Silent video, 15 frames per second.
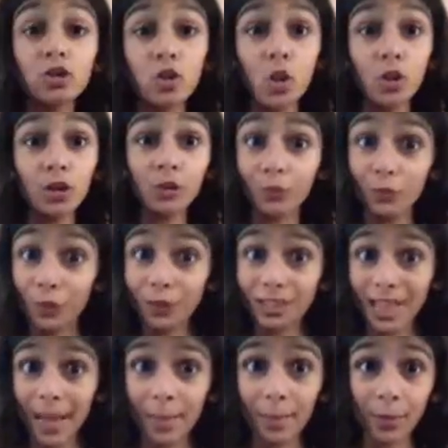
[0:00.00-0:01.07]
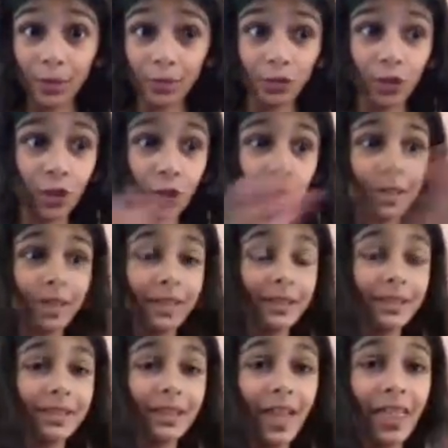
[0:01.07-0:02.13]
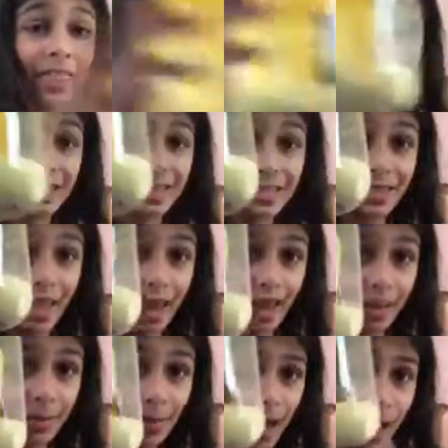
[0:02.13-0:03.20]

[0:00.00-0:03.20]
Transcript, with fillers: So the first slime I'm going to show you is this slime.